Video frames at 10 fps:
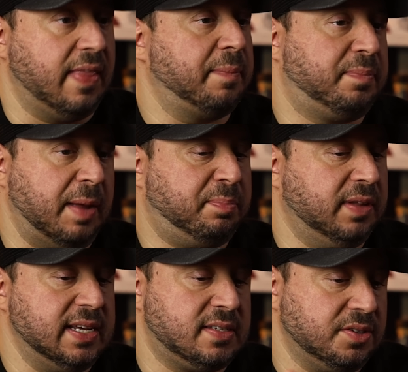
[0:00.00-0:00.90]
Yeah, that, that
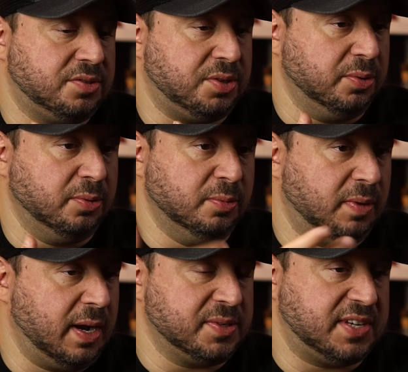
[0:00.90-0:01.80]
plays into
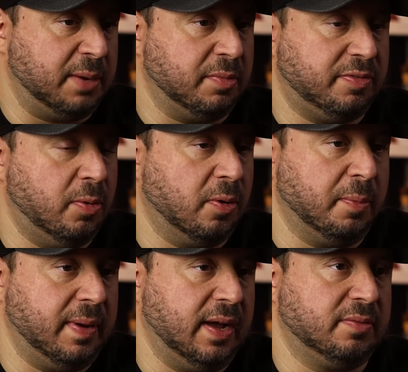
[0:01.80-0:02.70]
what I was saying
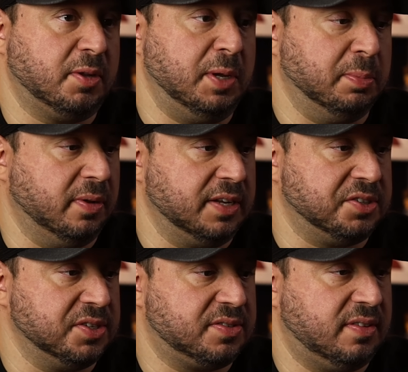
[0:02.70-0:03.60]
before about the people that
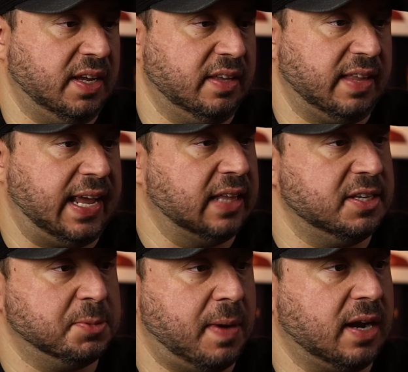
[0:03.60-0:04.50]
just they, they get
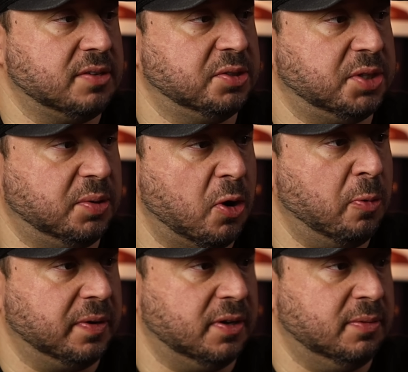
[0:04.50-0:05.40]
these bottles and don't
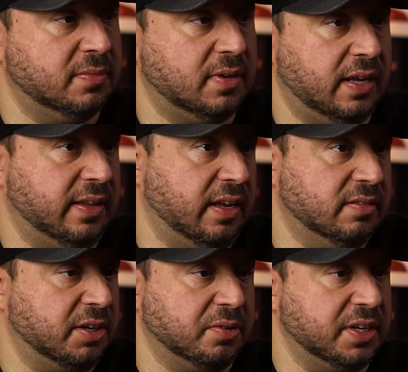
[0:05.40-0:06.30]
open them and they'll
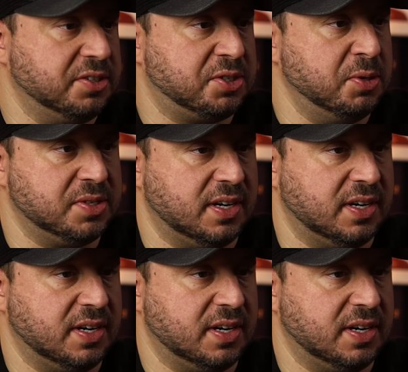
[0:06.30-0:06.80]
literally just use